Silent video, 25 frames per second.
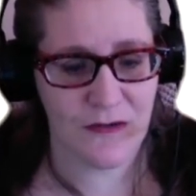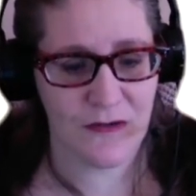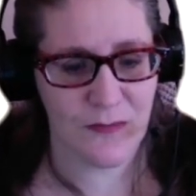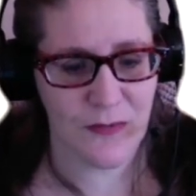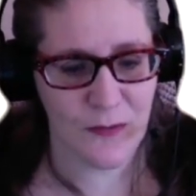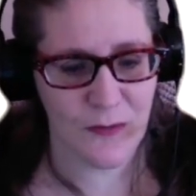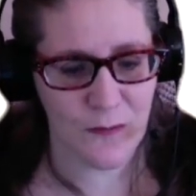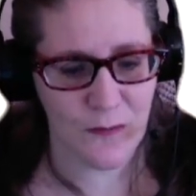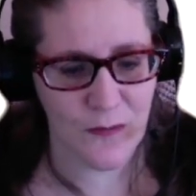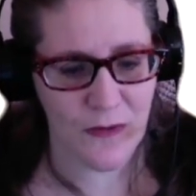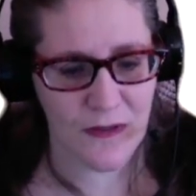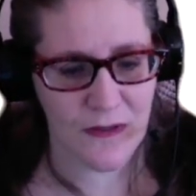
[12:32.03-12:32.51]

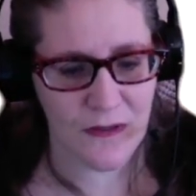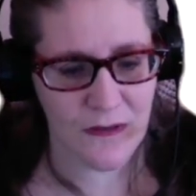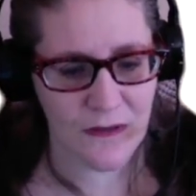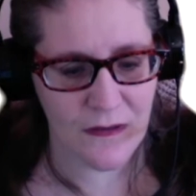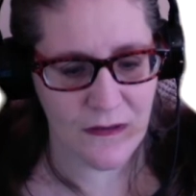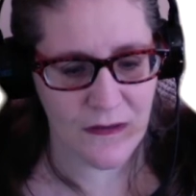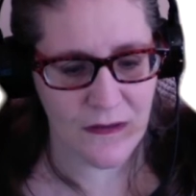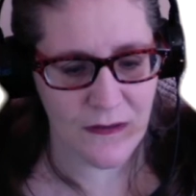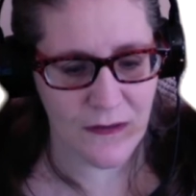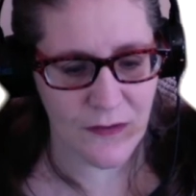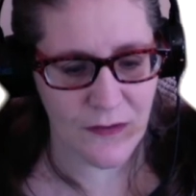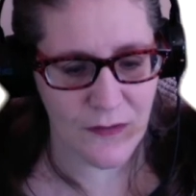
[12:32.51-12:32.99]
But what
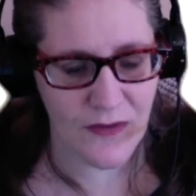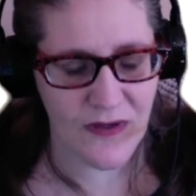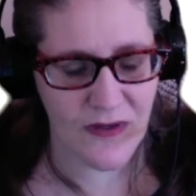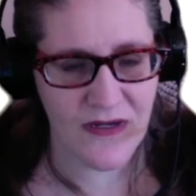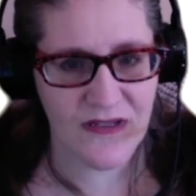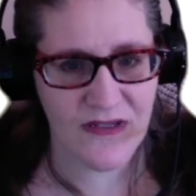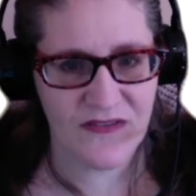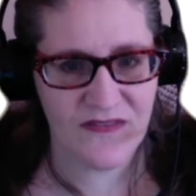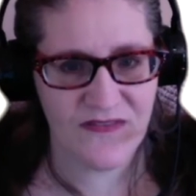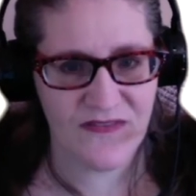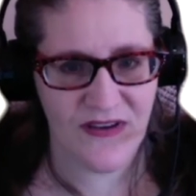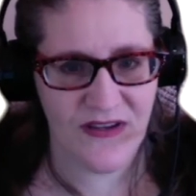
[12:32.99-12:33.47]
great
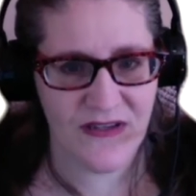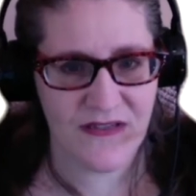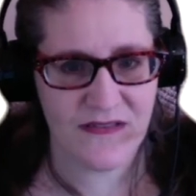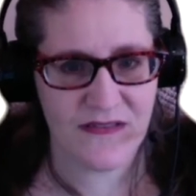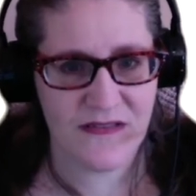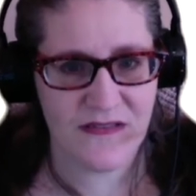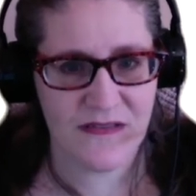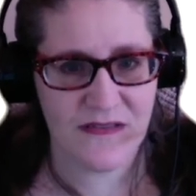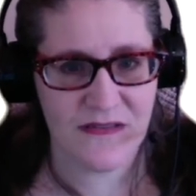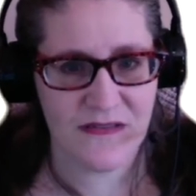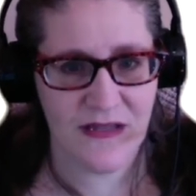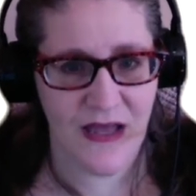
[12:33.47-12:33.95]

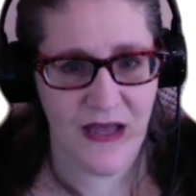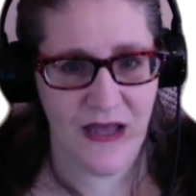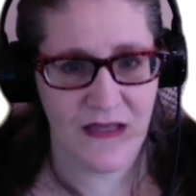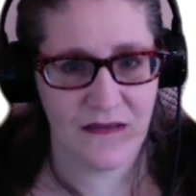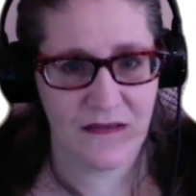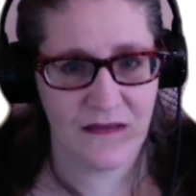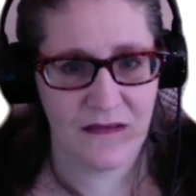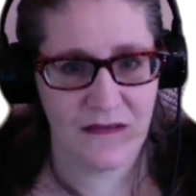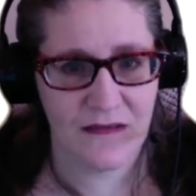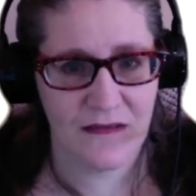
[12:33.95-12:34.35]
advice is that?